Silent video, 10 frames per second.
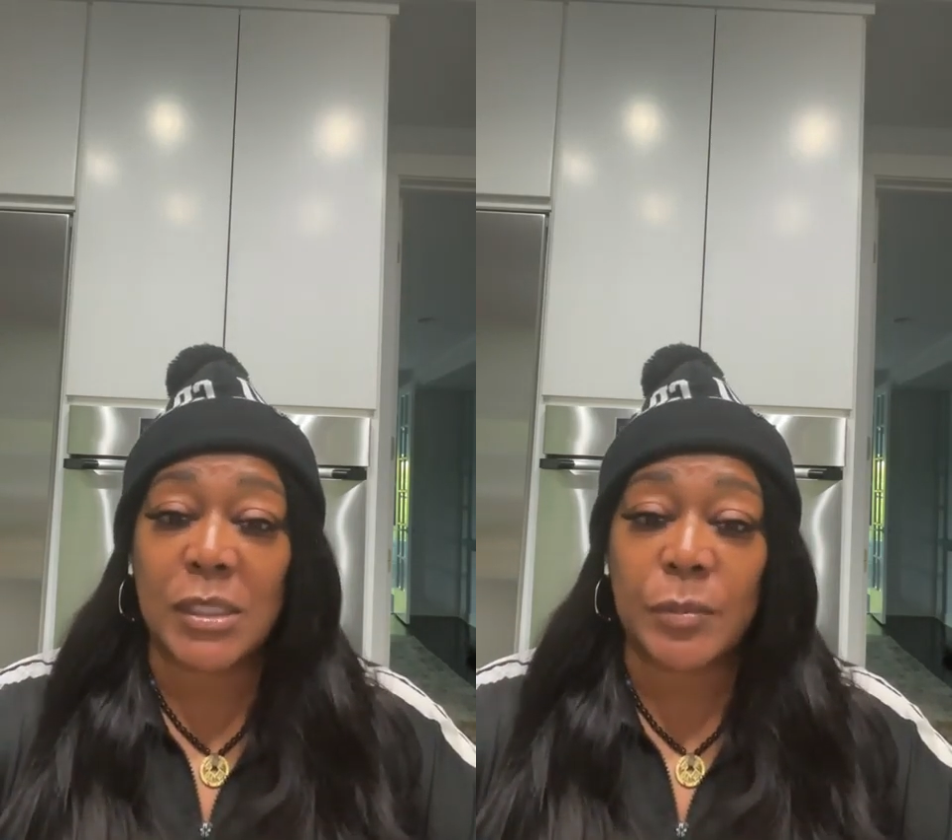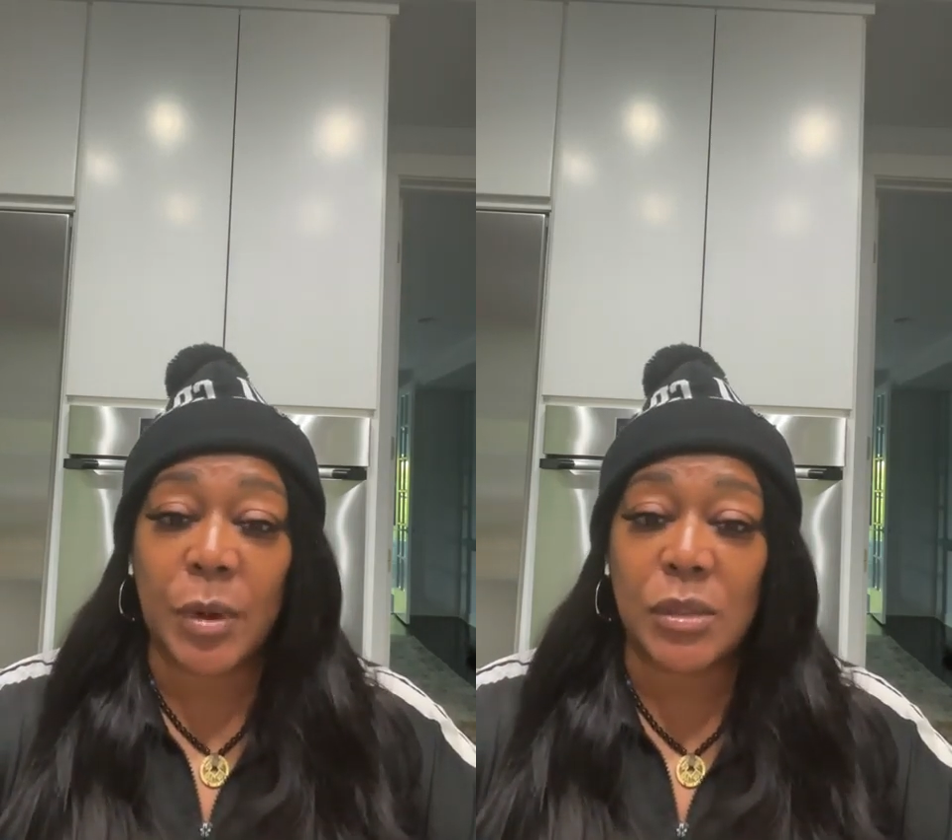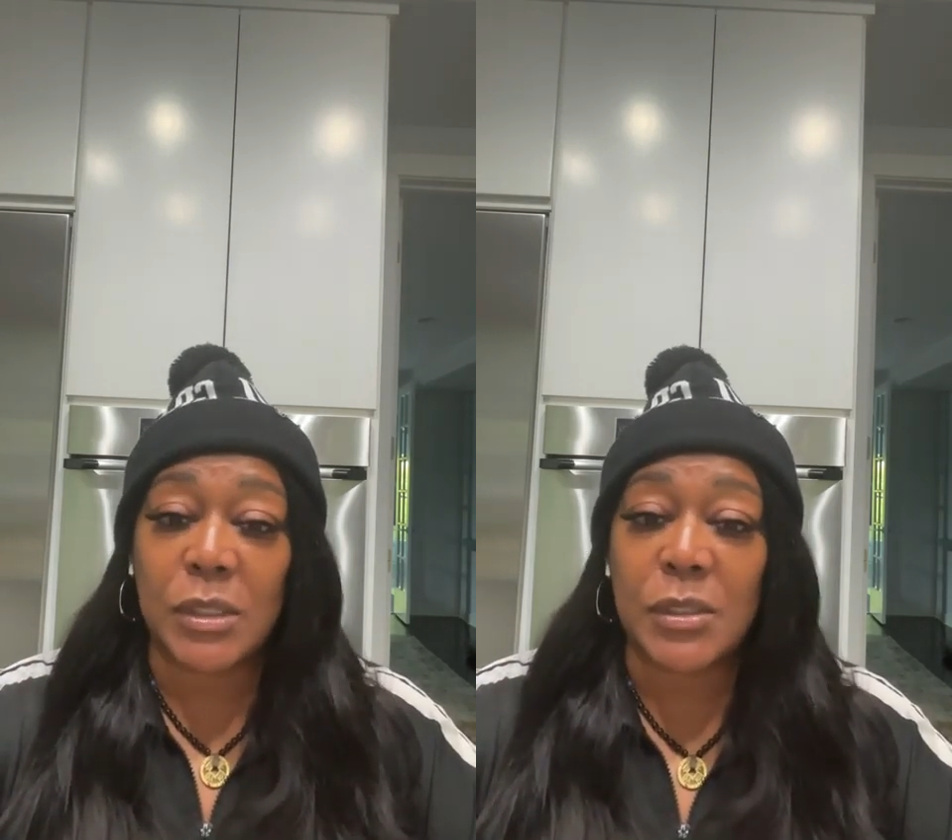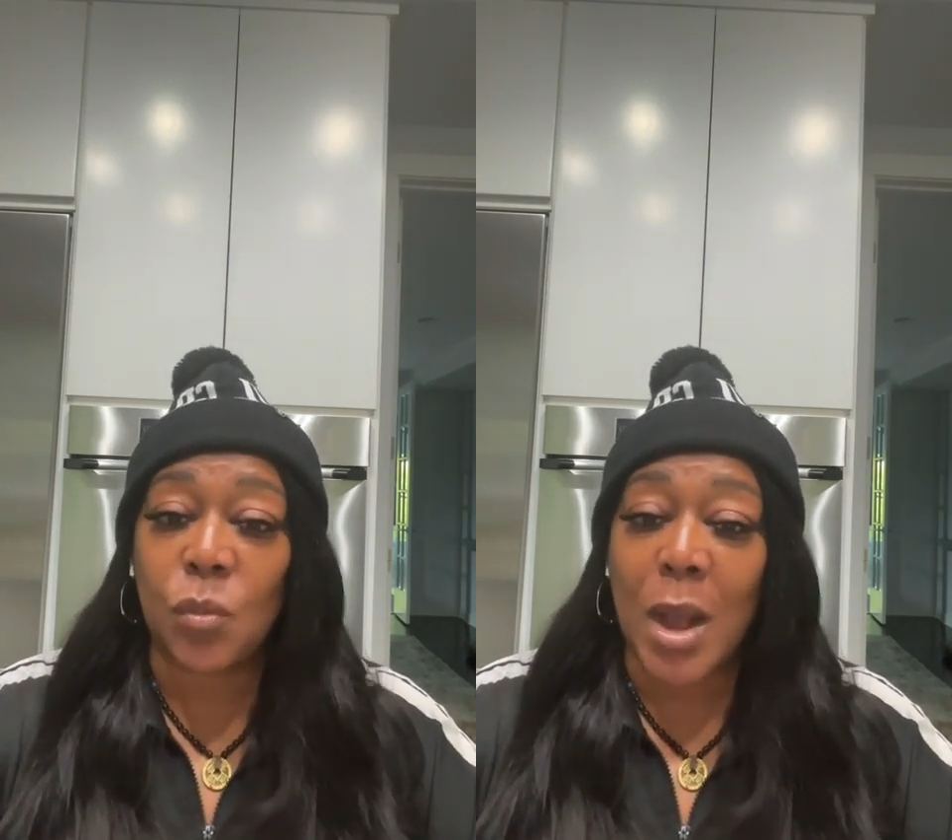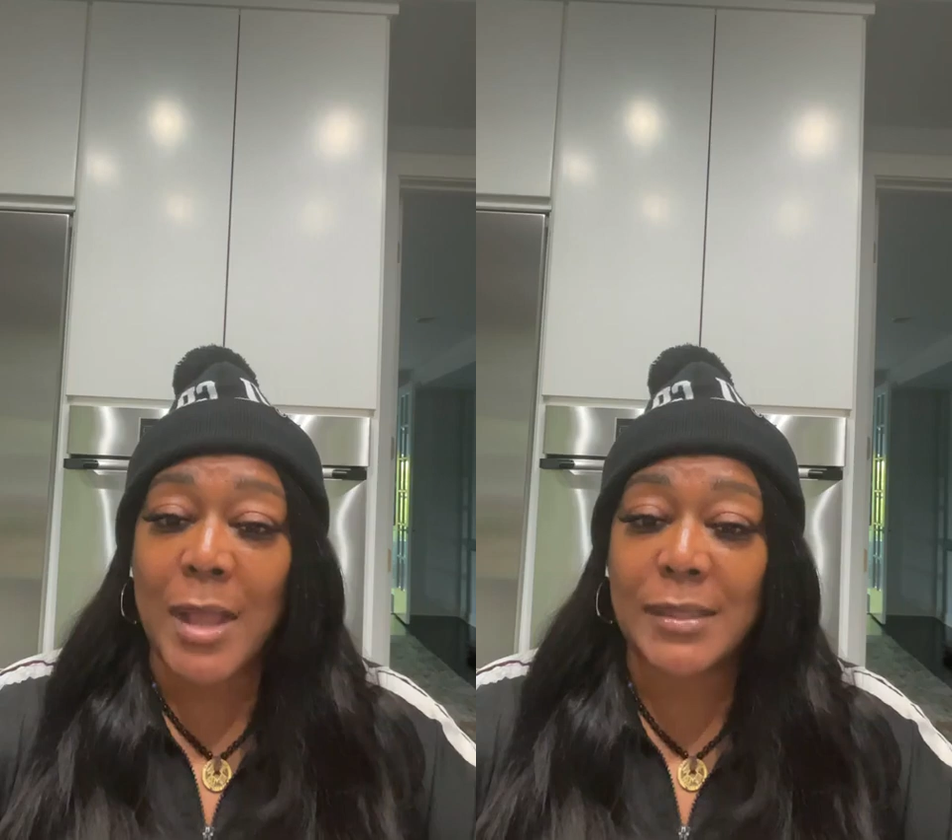this person's
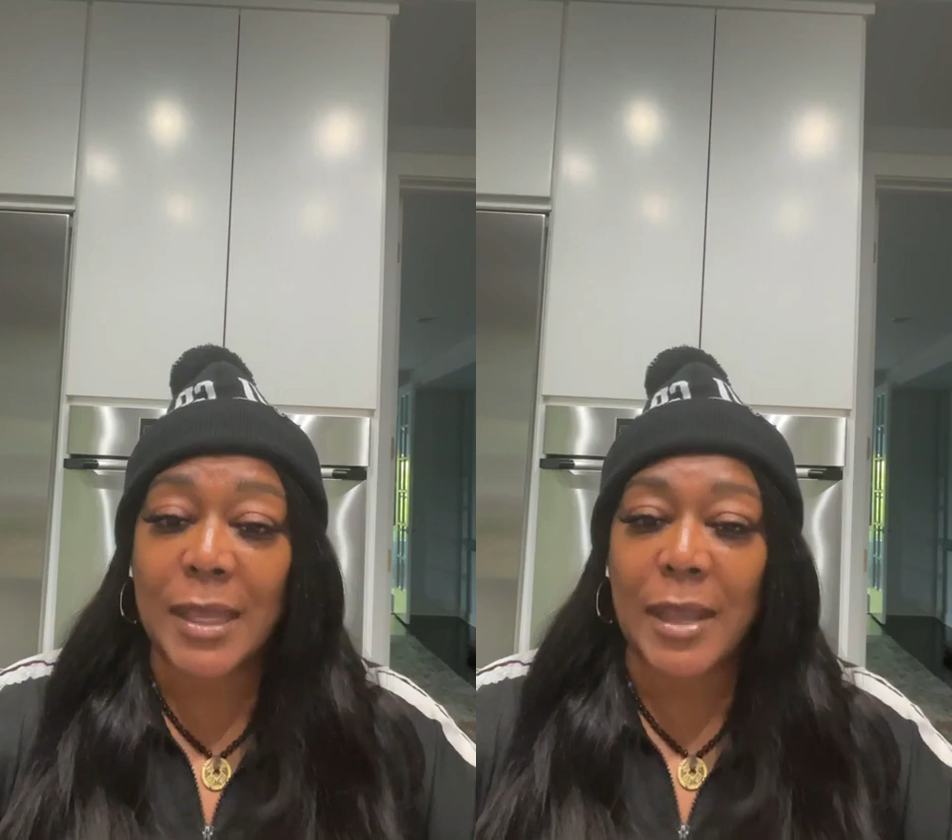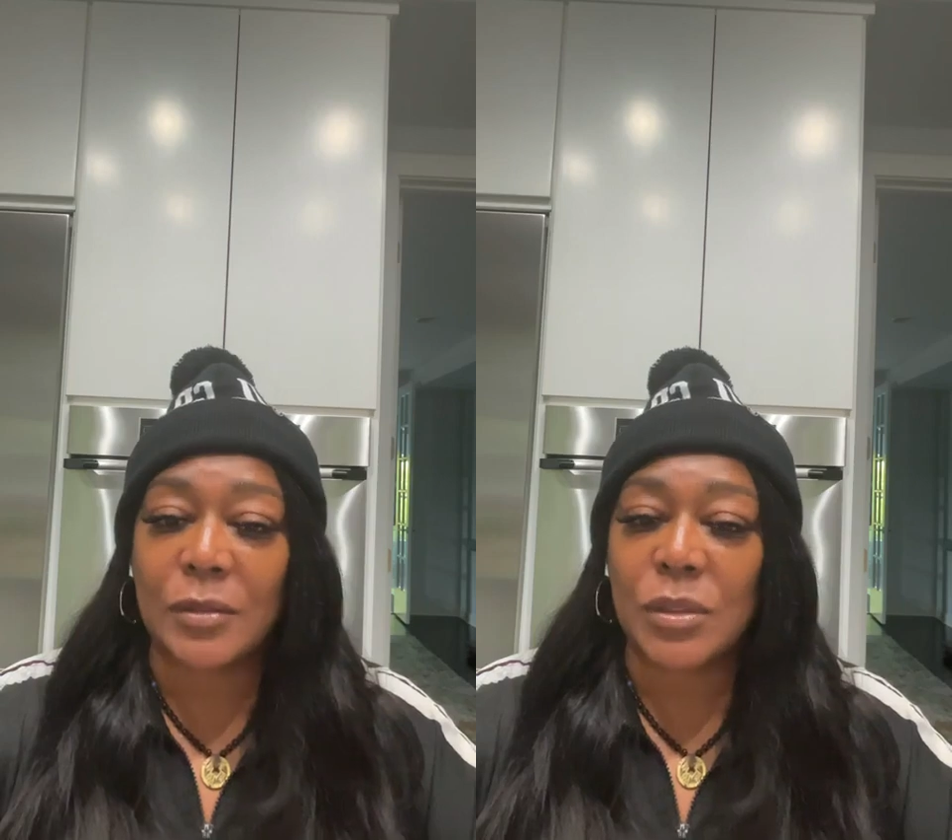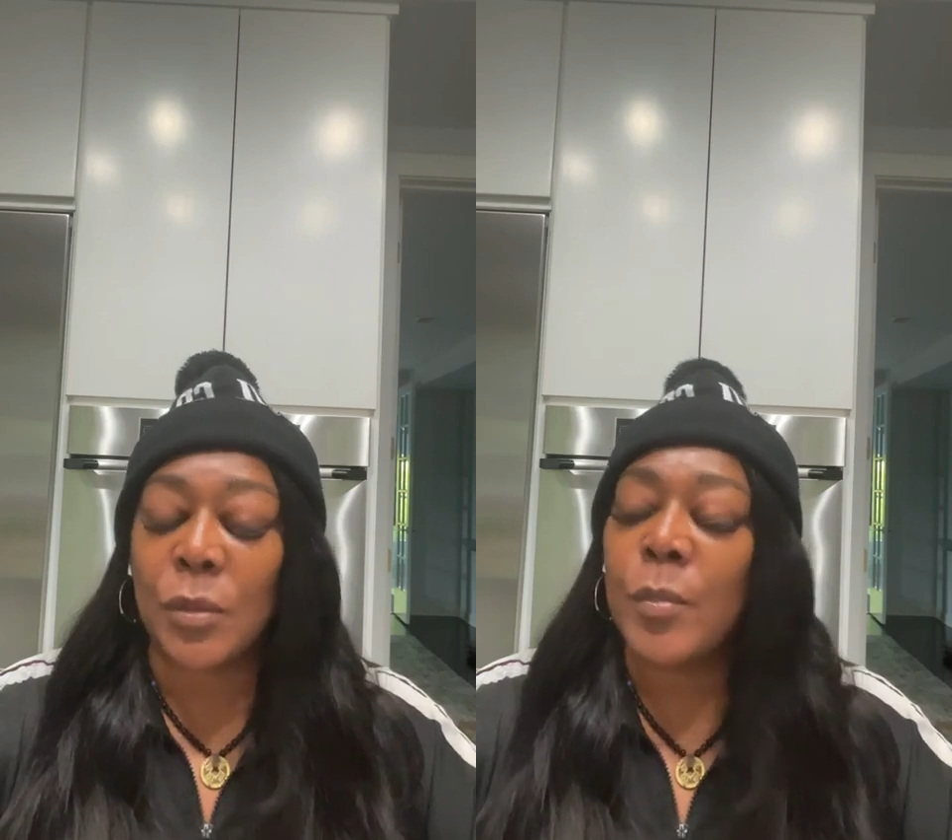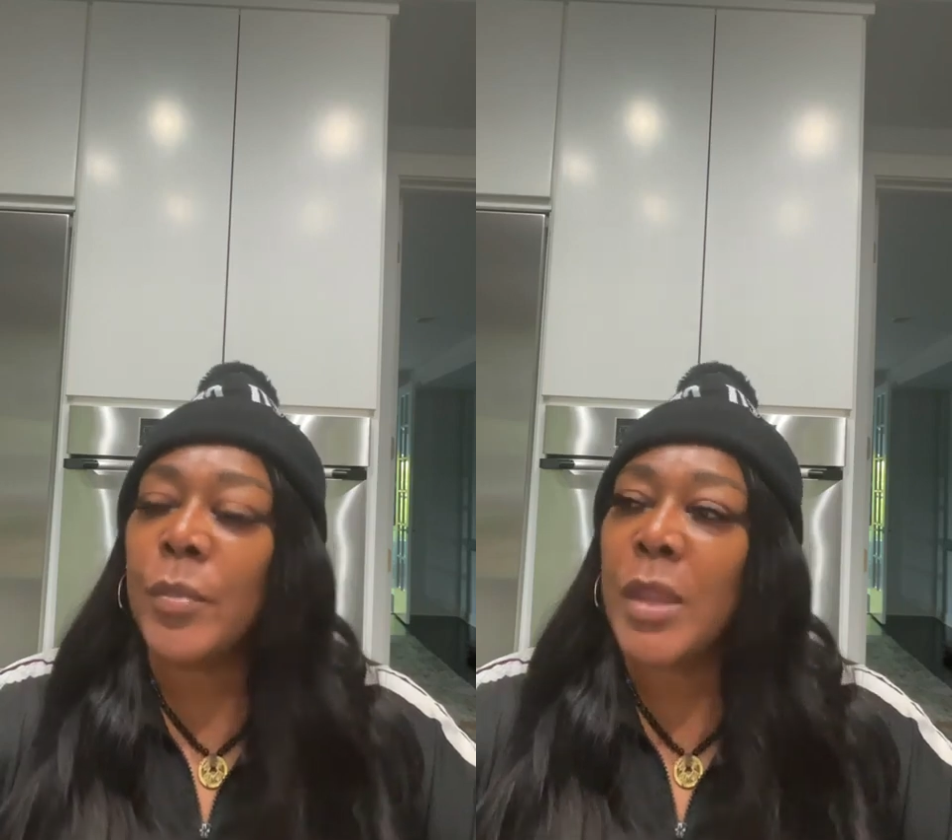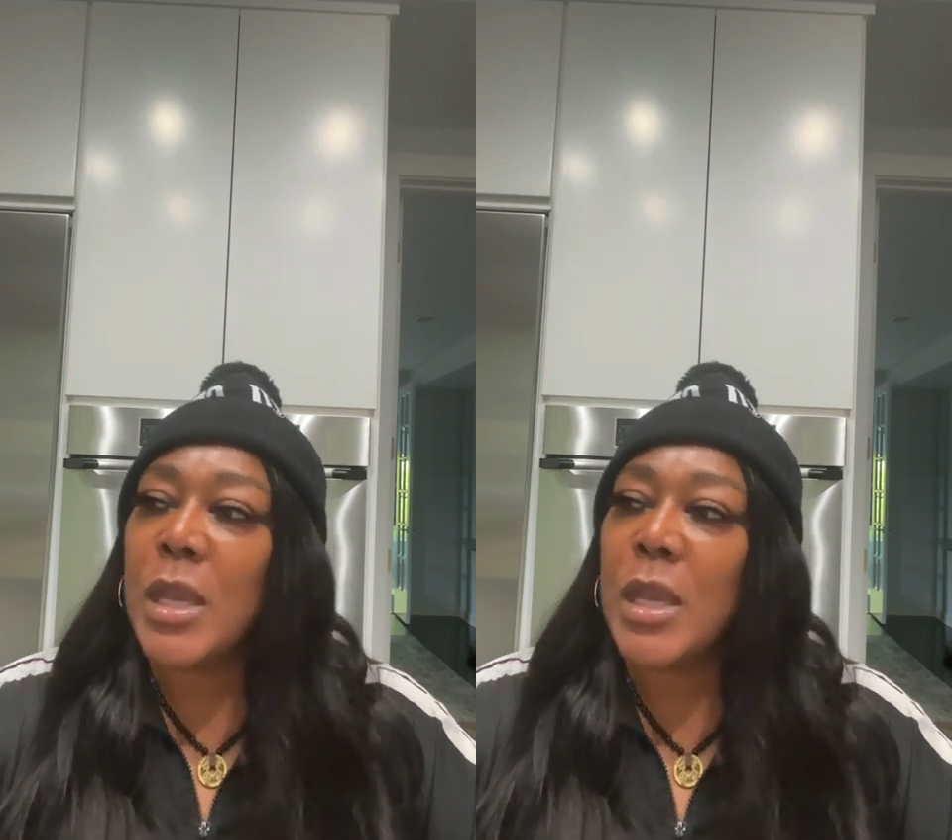wise counsel.